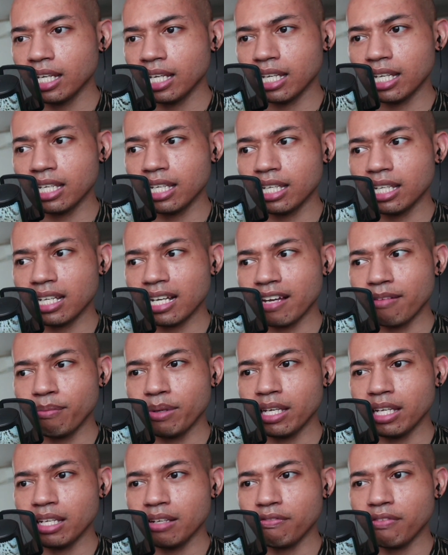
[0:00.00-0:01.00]
And I've
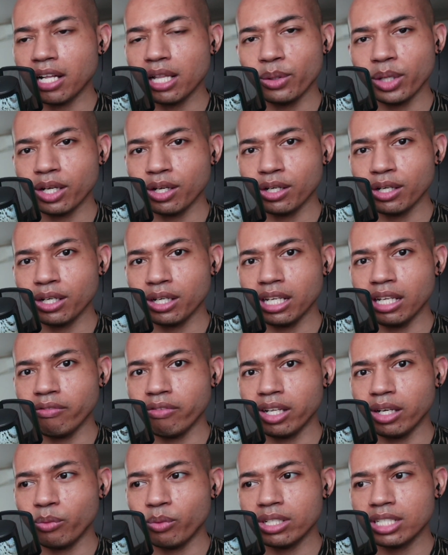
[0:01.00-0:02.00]
been following her
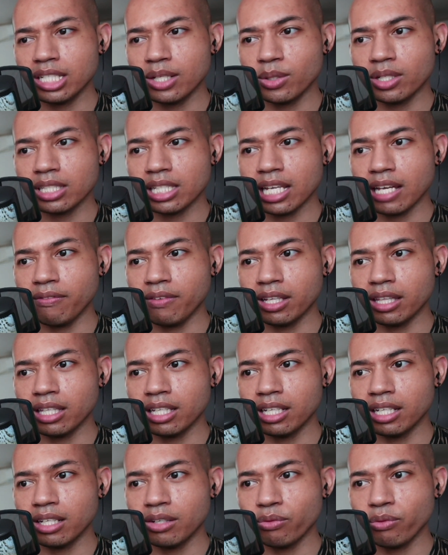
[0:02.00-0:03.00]
even when she was having
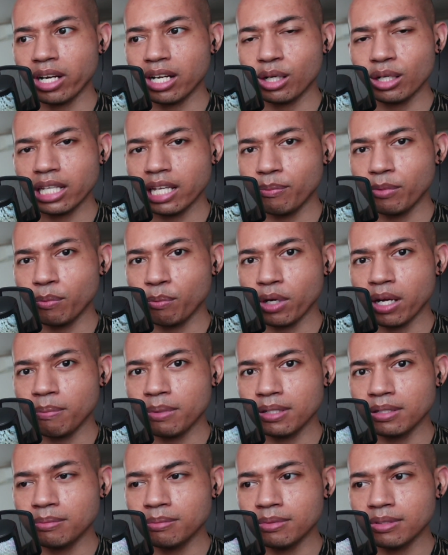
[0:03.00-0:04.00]
the record label
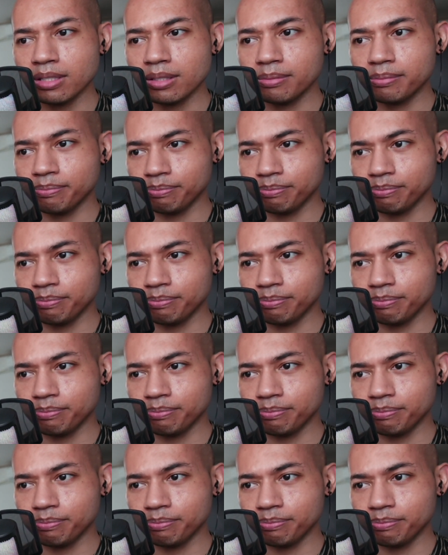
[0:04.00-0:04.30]
problems.